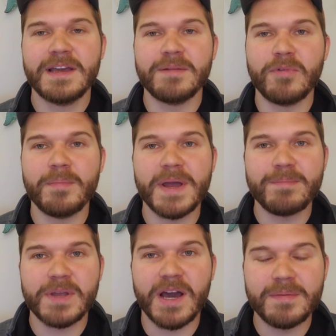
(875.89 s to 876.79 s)
And what
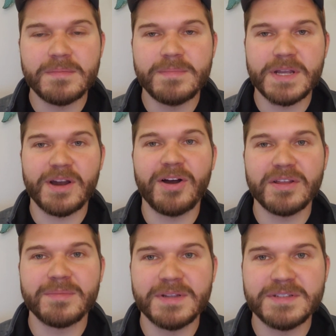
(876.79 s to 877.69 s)
might God be
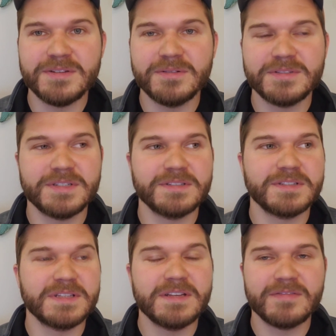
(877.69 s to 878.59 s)
calling me
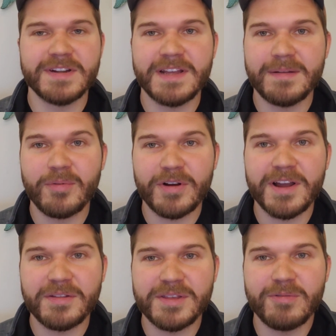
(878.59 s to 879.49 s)
to live in a more
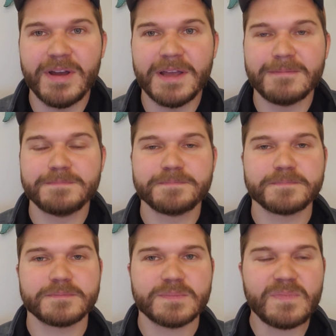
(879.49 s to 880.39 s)
healthy way,
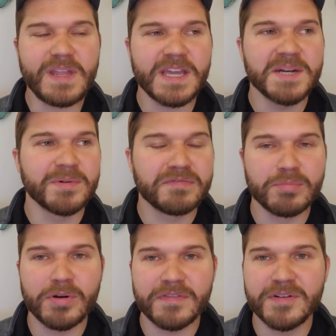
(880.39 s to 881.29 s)
in a
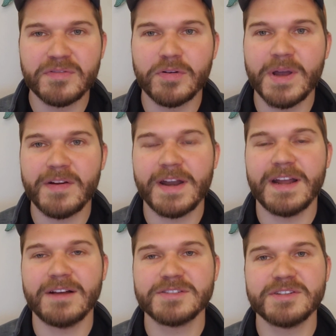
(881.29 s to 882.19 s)
more fruitful way right
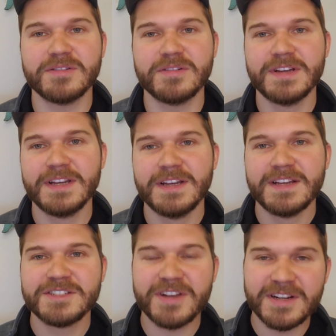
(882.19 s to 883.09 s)
now? So
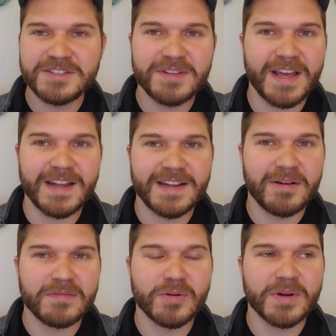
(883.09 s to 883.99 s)
try to do that
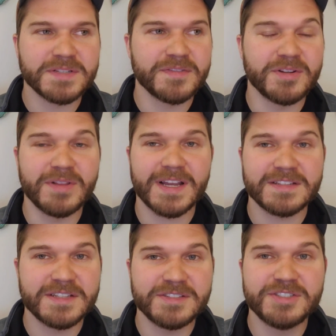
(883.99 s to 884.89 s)
however works for you. Like I
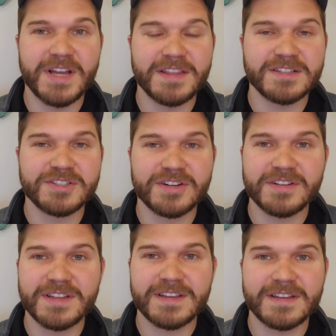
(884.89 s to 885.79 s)
said, I think
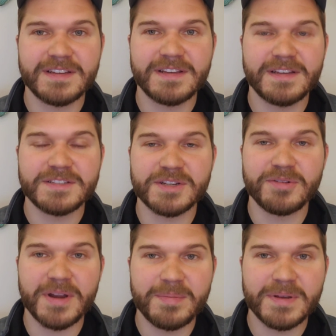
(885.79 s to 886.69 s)
journaling is a
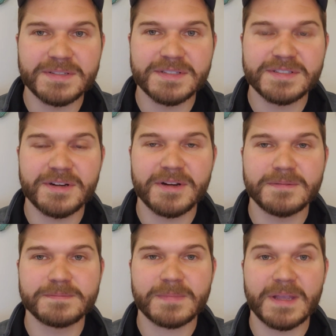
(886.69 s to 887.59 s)
great place to start.
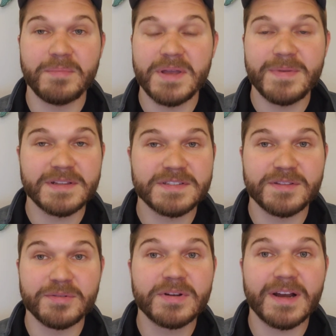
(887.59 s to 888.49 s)
Maybe it's
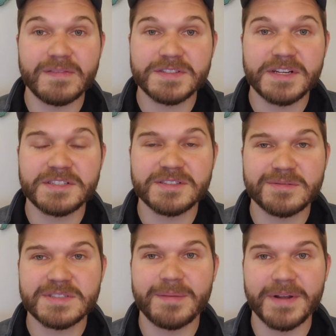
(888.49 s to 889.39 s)
through conversations
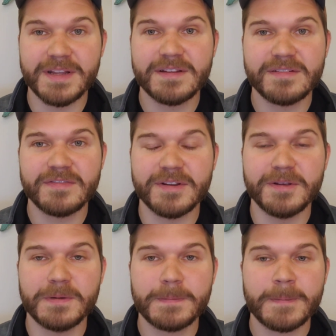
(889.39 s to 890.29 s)
with somebody for you.